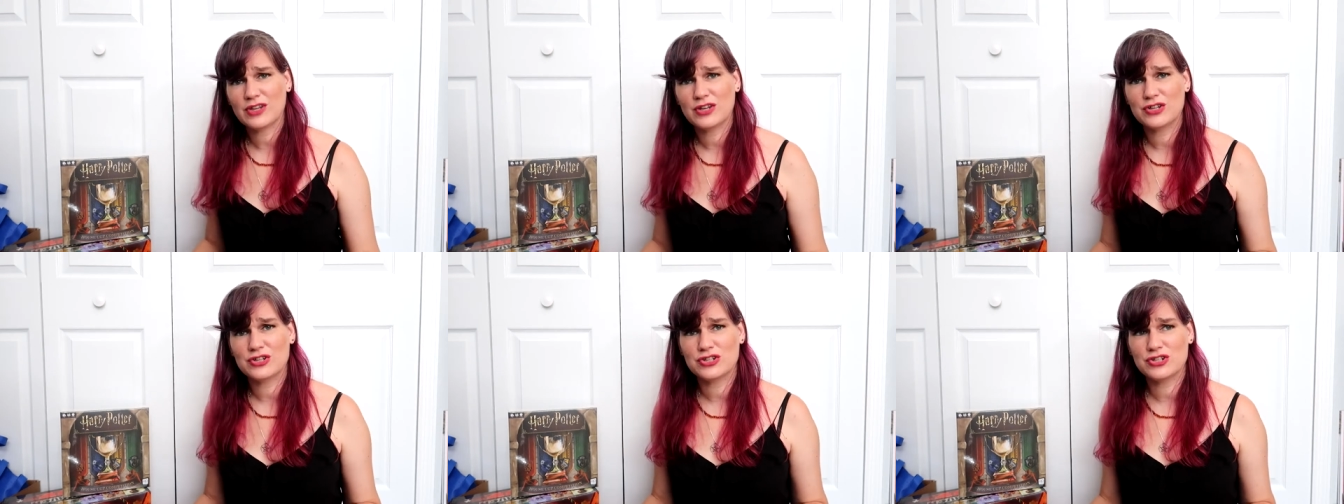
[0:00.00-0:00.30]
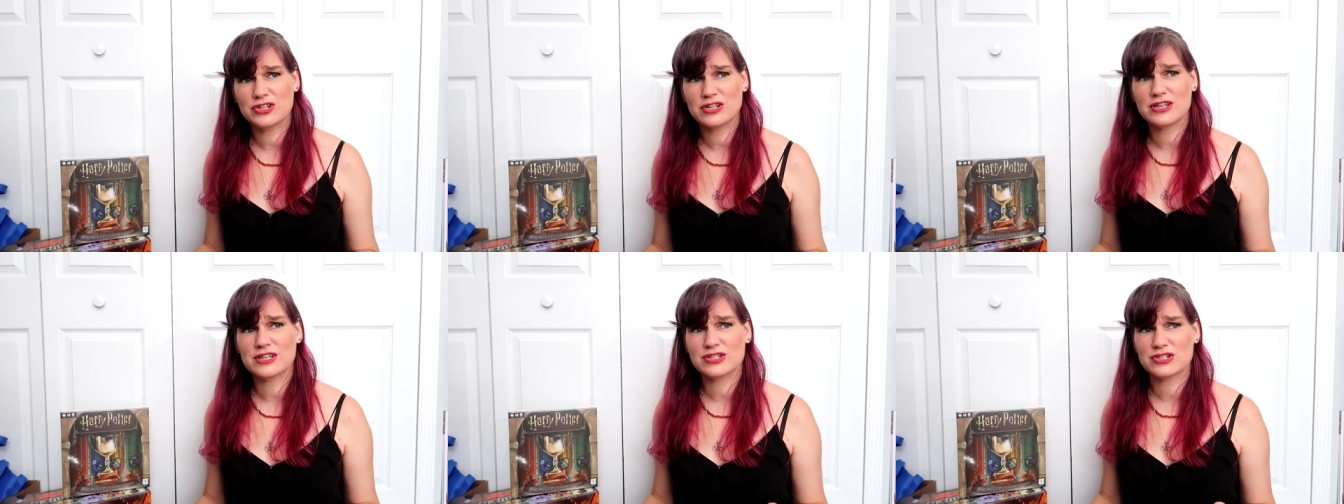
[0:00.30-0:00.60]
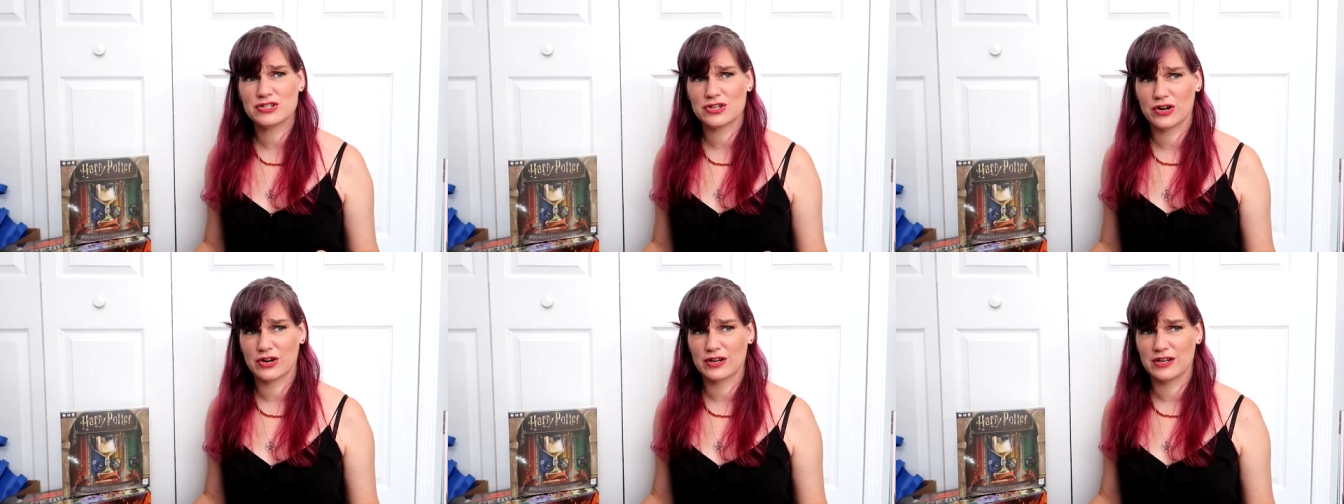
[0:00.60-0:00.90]
She has
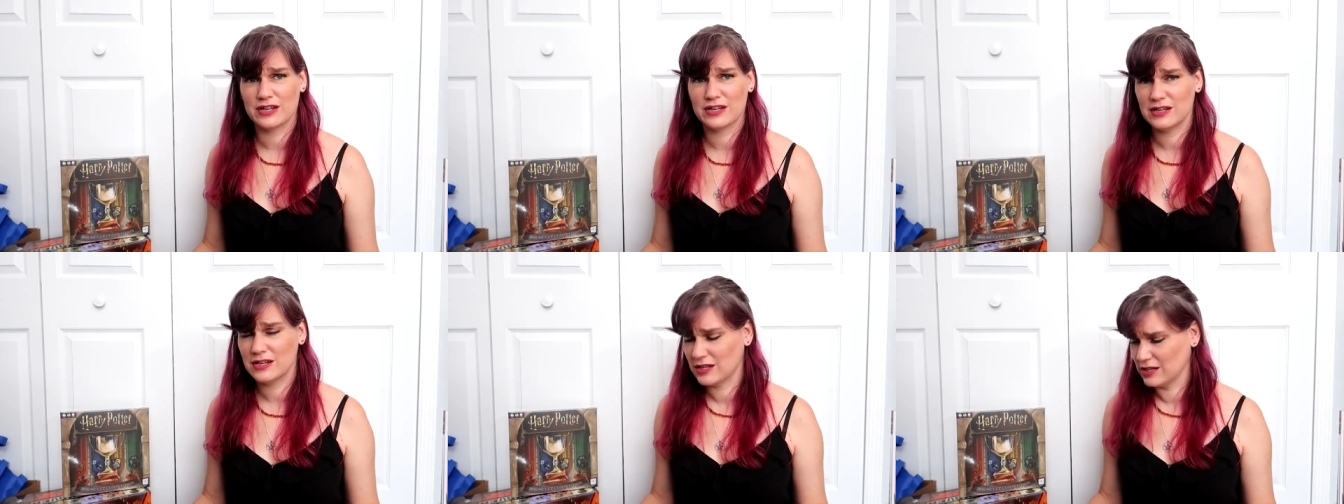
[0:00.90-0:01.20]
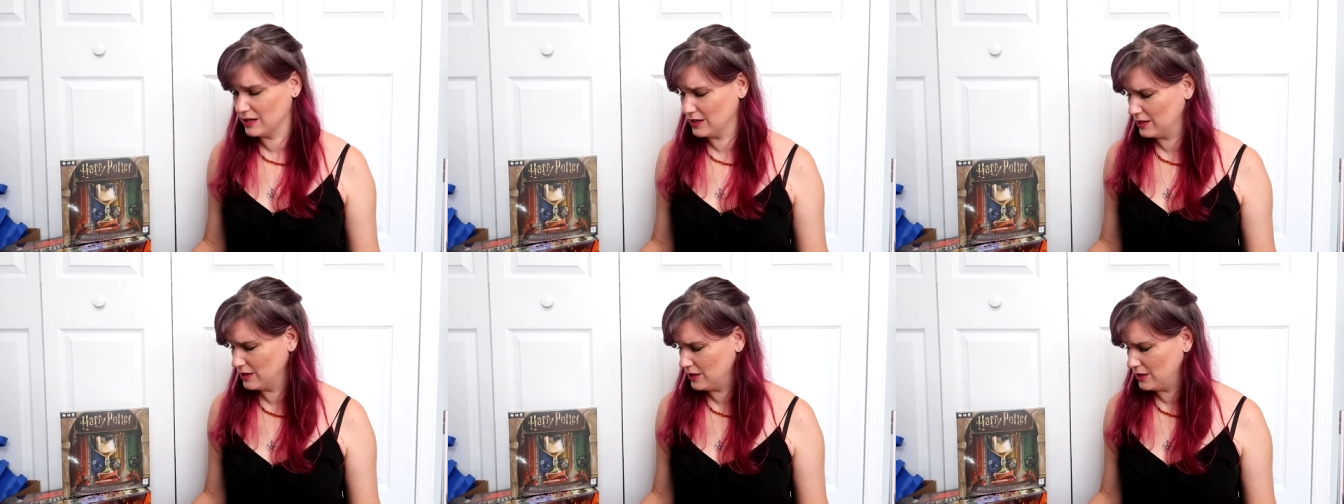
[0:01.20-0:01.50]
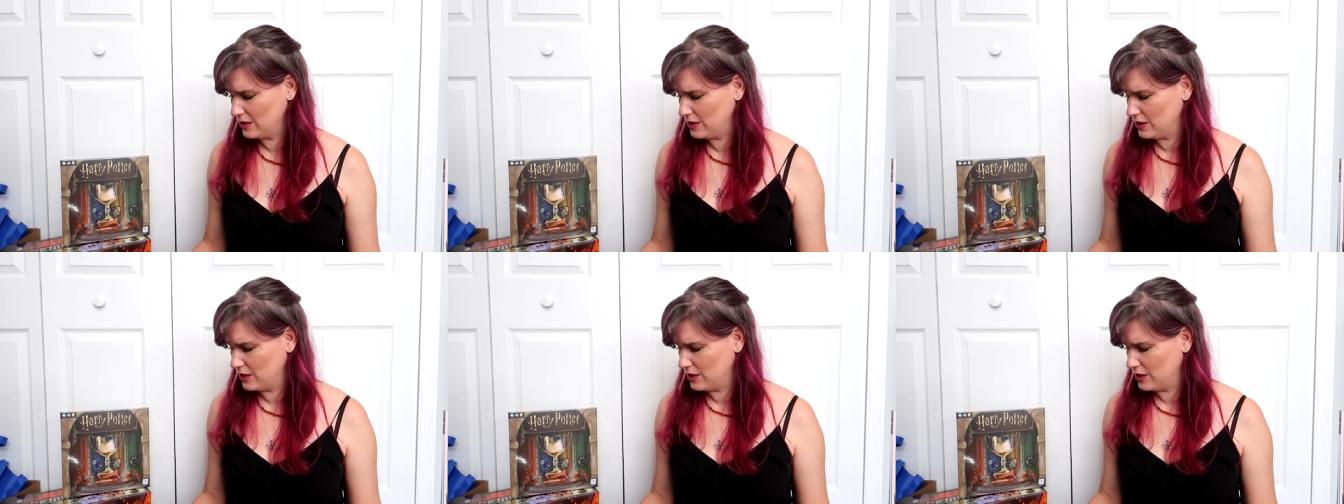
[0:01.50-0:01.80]
started
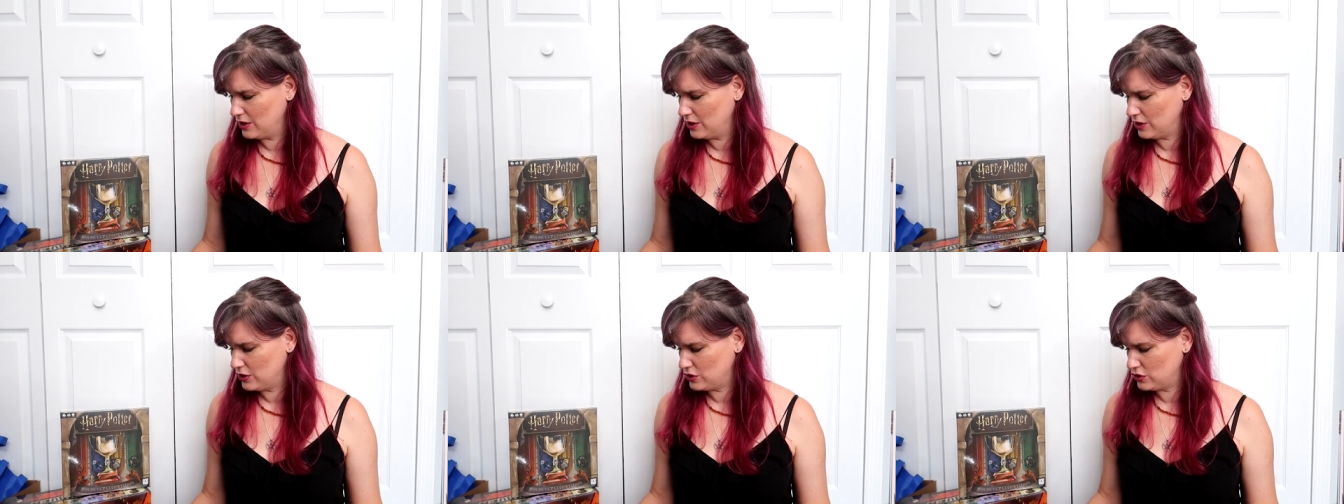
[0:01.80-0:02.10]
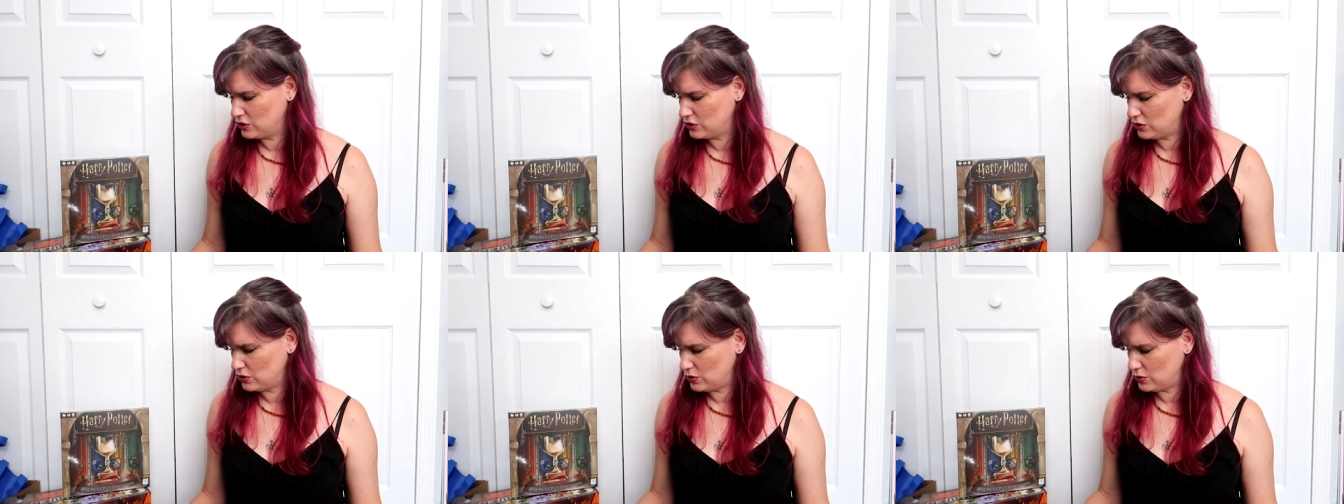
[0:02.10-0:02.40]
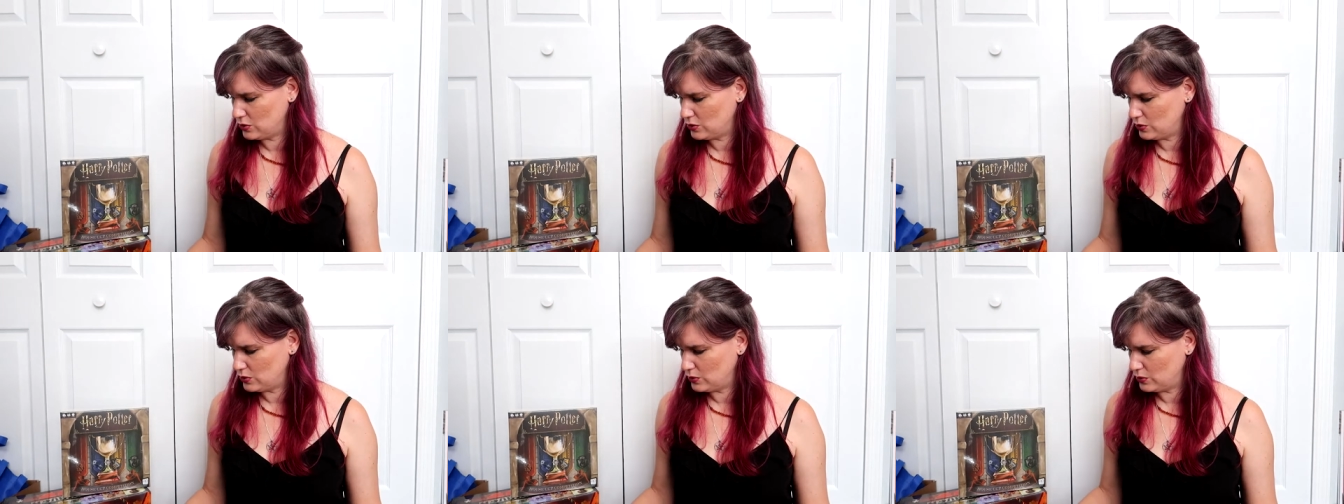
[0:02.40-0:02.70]

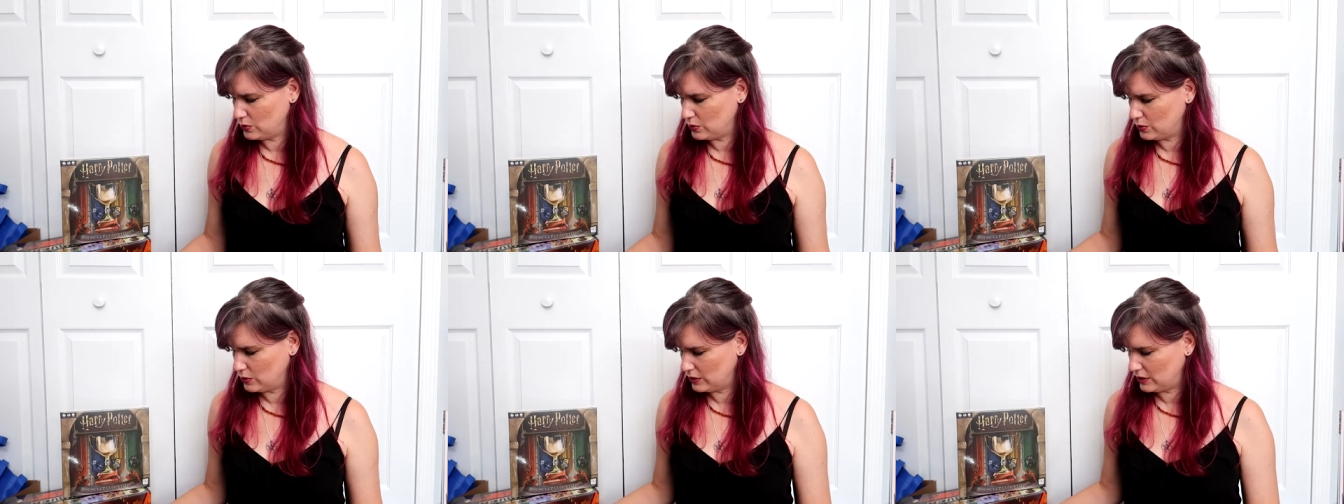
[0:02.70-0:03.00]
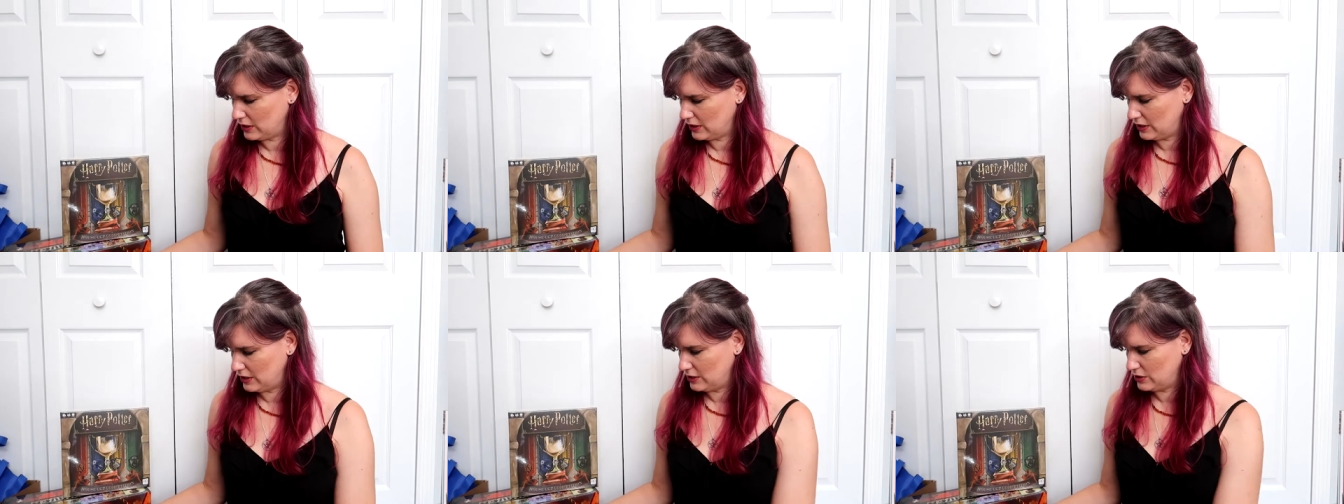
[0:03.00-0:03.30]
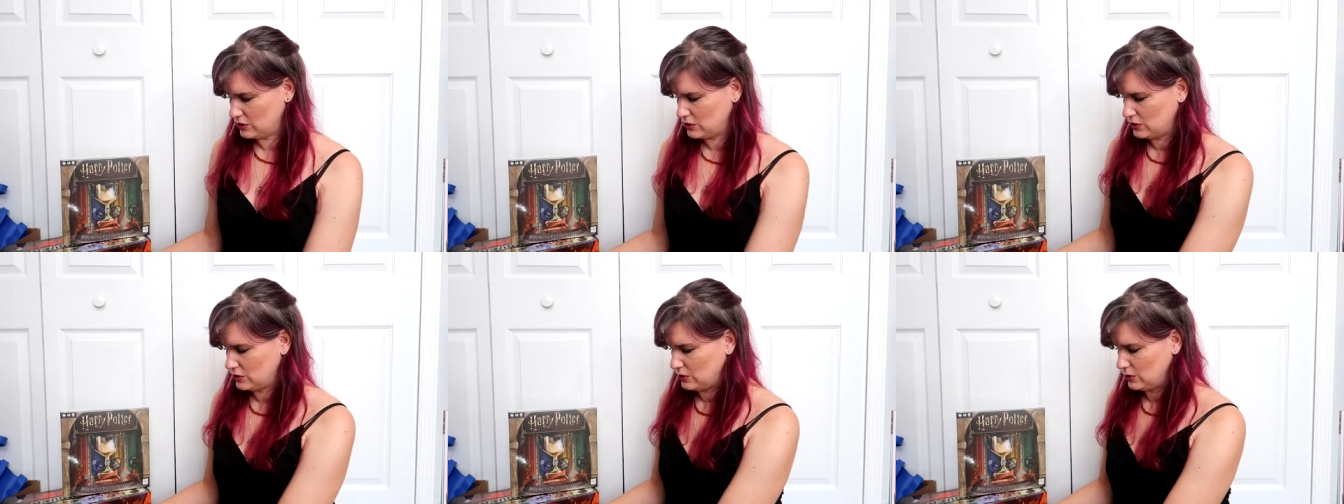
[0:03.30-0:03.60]
to get
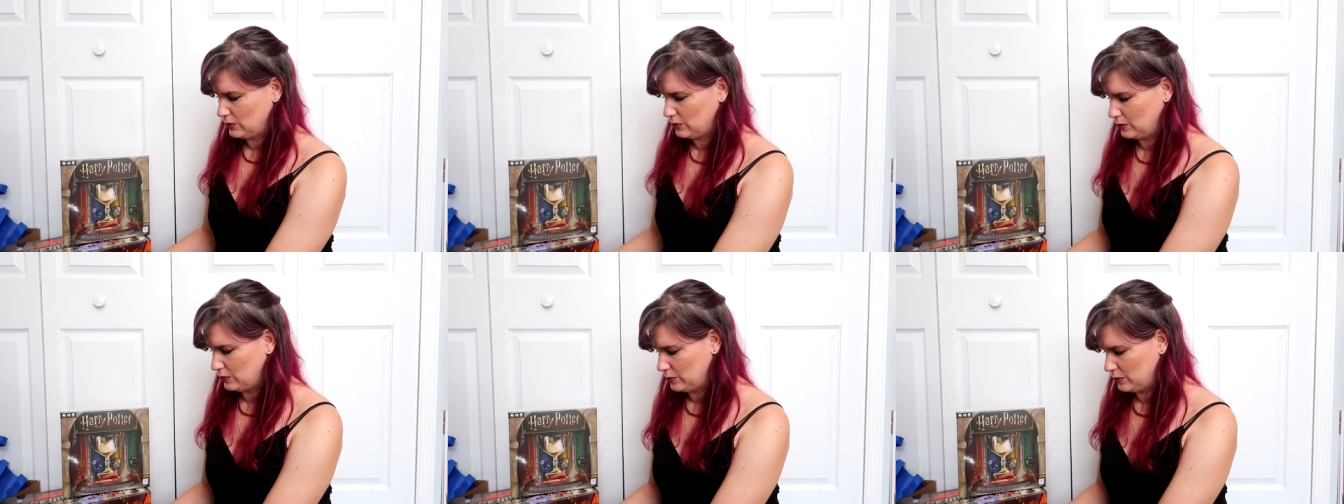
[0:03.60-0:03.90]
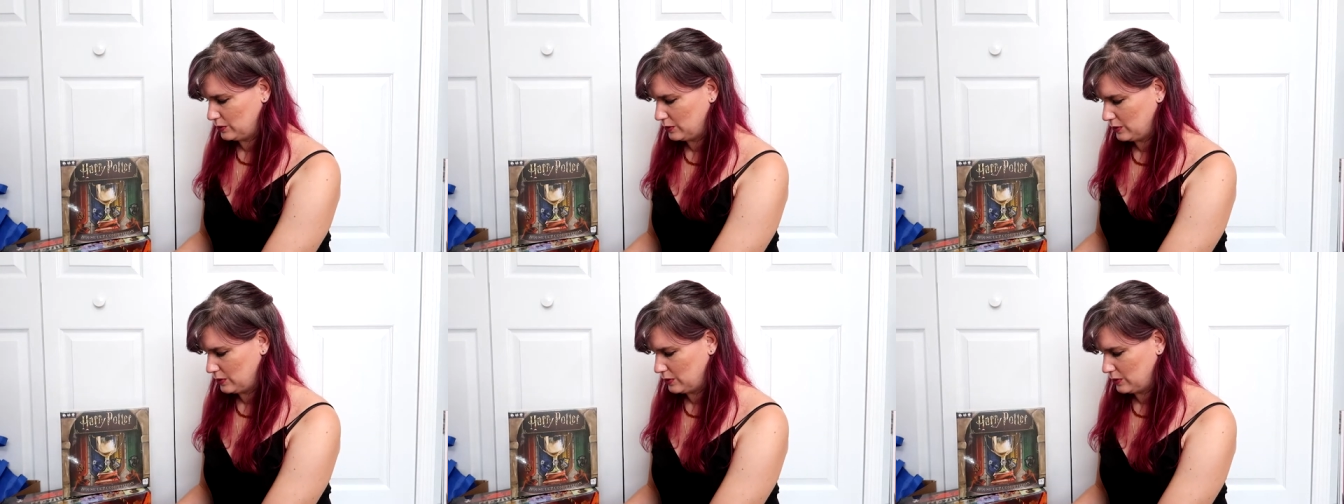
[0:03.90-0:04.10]
into